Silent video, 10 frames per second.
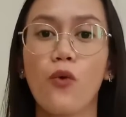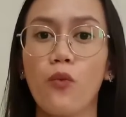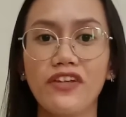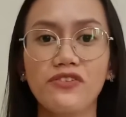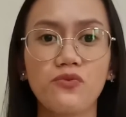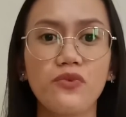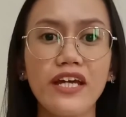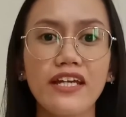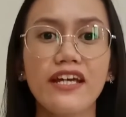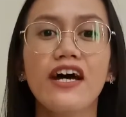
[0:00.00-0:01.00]
When you
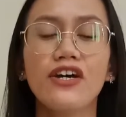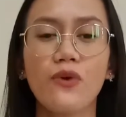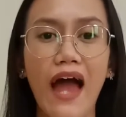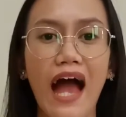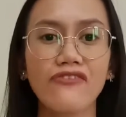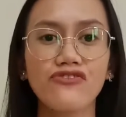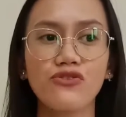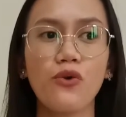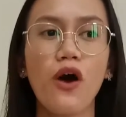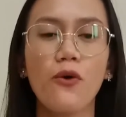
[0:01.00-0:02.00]
read, you have
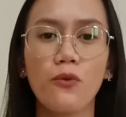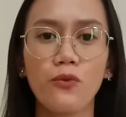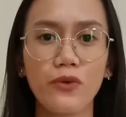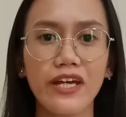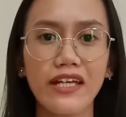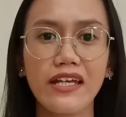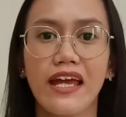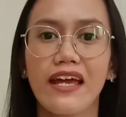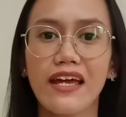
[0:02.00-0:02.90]
to read